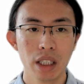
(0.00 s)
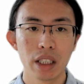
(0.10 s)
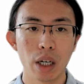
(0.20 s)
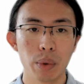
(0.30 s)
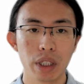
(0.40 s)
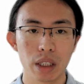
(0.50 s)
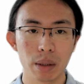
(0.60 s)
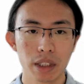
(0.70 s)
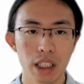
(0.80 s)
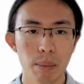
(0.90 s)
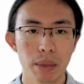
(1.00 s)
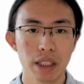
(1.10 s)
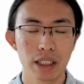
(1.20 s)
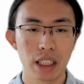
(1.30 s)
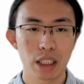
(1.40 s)
Now we got
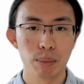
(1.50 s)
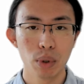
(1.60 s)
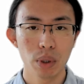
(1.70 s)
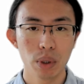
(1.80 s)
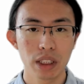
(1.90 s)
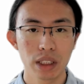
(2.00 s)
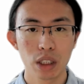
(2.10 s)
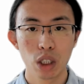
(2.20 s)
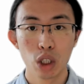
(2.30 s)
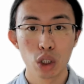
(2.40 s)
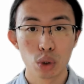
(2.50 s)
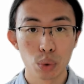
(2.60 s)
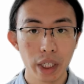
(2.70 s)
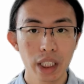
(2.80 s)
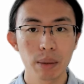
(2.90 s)
sub-millisecond pauses,
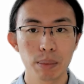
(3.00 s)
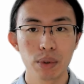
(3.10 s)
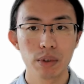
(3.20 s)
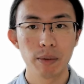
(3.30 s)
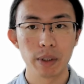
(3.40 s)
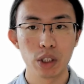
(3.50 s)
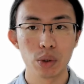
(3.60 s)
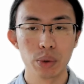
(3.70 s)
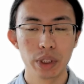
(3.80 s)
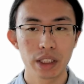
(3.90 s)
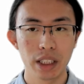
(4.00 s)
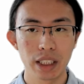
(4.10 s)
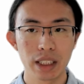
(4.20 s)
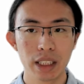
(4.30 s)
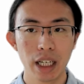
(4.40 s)
great improvement in
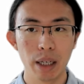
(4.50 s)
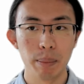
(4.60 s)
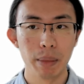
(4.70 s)
heuristics, and